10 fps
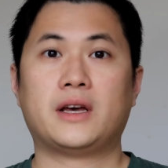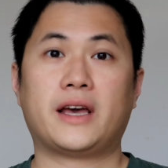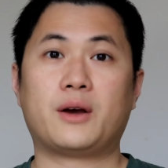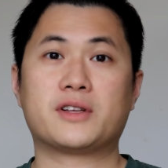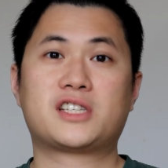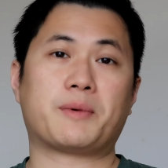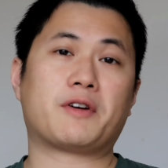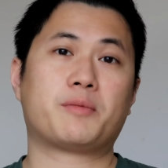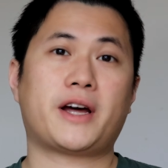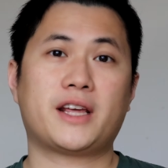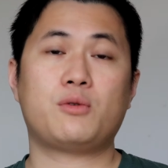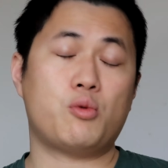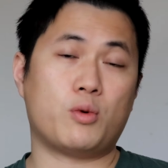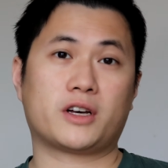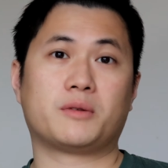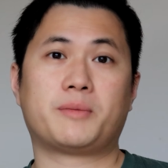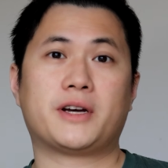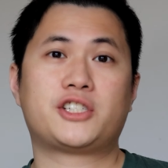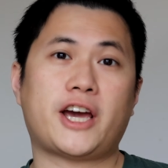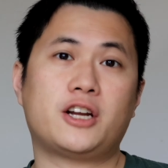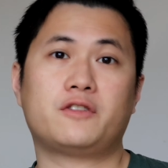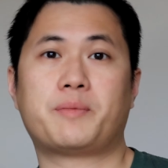Hey, what's up everybody? Welcome to my channel,